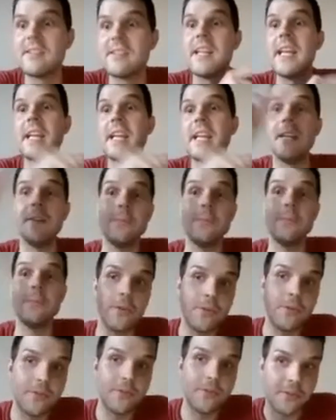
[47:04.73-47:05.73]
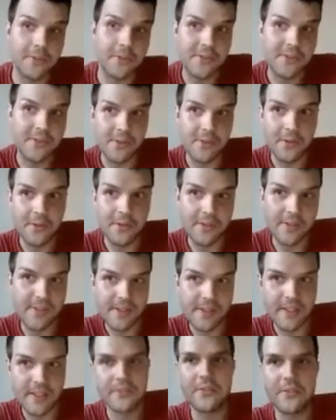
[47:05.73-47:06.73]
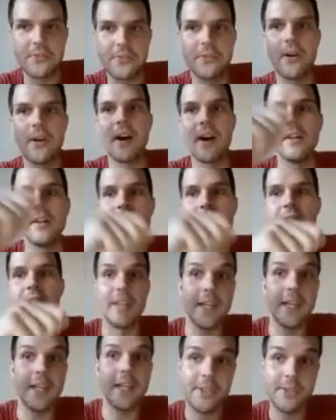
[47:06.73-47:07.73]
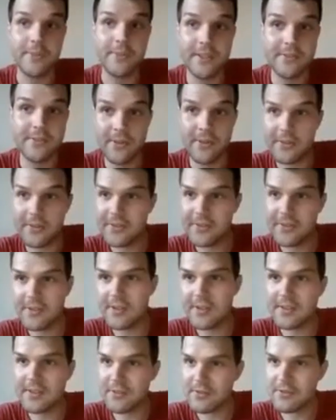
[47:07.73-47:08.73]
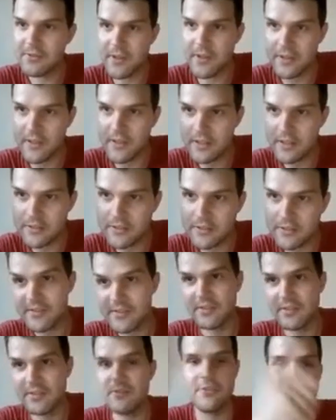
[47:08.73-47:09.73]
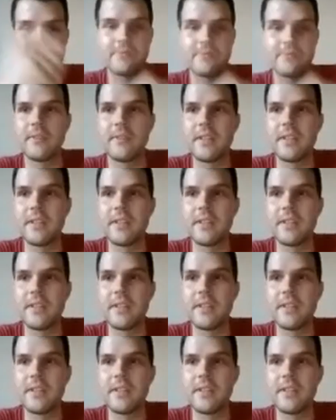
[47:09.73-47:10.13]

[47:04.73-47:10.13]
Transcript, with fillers: They wrote those laws into our, they were the ones who wrote those laws into our constitution.